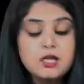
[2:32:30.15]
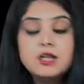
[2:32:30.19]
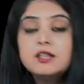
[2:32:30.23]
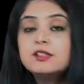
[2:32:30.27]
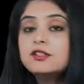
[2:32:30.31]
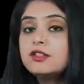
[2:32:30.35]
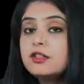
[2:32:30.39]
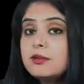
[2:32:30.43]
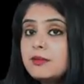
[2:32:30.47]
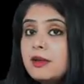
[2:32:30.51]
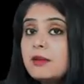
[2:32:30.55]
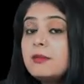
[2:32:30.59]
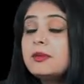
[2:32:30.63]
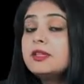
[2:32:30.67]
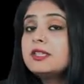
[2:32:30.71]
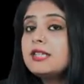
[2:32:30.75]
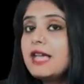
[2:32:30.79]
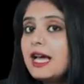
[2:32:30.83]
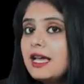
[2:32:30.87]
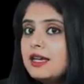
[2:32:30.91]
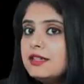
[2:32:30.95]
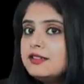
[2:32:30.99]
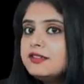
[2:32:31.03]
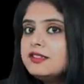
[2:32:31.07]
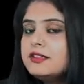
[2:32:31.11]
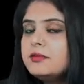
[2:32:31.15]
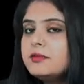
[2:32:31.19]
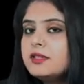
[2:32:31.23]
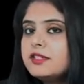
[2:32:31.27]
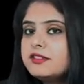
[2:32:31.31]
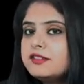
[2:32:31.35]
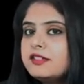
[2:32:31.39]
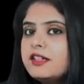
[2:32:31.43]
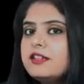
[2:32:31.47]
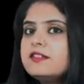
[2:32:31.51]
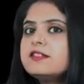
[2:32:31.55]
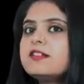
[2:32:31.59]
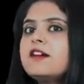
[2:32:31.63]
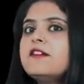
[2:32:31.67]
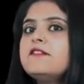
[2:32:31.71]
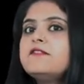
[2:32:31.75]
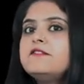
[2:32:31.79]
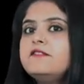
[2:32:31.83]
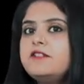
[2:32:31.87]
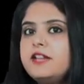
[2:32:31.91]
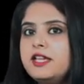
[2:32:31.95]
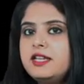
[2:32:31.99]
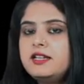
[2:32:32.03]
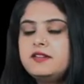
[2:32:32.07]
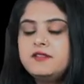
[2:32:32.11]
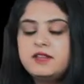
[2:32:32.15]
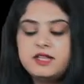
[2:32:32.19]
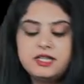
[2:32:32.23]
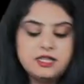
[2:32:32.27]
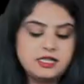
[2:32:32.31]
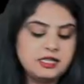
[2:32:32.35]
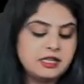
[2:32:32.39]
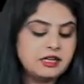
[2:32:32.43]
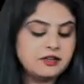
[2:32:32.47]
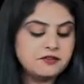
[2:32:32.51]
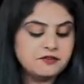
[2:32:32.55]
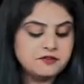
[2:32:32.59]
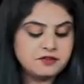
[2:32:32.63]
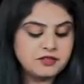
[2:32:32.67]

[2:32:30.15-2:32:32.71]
So remember, thalassemia cells are very, very tough.